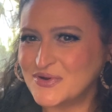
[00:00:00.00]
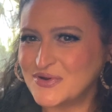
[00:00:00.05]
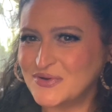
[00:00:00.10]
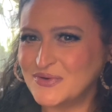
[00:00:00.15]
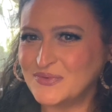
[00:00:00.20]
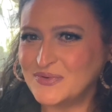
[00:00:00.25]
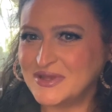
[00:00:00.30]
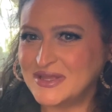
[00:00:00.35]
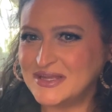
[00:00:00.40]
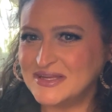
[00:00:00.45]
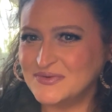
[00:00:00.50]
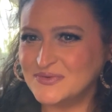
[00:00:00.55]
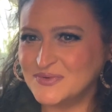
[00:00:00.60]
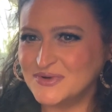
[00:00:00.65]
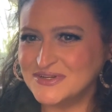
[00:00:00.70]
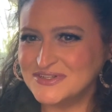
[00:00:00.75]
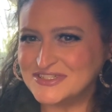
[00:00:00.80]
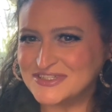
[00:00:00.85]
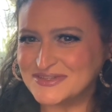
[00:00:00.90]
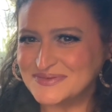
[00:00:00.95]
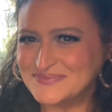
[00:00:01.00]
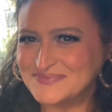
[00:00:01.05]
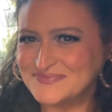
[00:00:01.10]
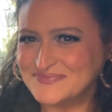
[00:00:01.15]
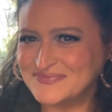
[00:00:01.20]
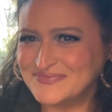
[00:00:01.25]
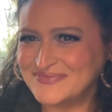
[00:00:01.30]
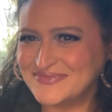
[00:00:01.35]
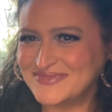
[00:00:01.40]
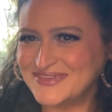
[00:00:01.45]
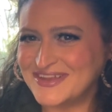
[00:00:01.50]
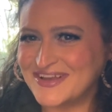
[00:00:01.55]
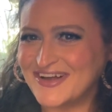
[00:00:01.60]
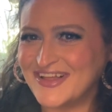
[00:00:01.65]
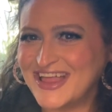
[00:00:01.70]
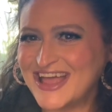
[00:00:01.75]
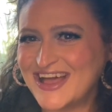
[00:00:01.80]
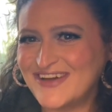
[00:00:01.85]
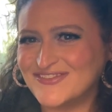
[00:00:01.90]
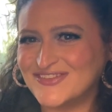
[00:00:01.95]
who we worship.
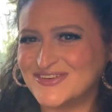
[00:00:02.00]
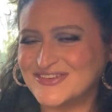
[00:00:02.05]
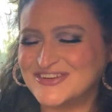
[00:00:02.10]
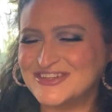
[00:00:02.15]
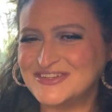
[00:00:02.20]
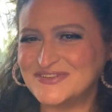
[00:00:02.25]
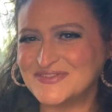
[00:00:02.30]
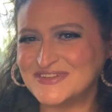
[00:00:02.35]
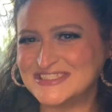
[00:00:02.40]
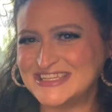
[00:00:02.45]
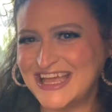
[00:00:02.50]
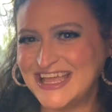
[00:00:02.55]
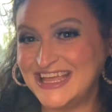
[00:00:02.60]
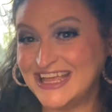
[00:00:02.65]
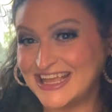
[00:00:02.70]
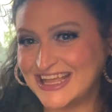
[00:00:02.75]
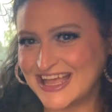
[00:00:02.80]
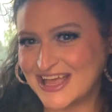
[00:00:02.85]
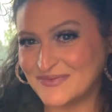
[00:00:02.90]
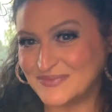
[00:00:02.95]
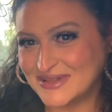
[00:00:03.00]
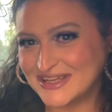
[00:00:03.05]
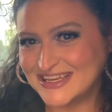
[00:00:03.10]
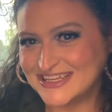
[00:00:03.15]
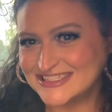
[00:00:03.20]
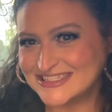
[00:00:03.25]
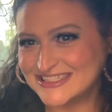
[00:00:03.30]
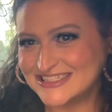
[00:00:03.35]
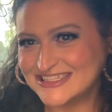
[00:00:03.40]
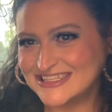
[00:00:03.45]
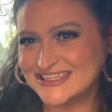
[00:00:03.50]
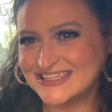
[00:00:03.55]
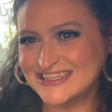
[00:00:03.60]
Y'all have a wonderful day and God bless.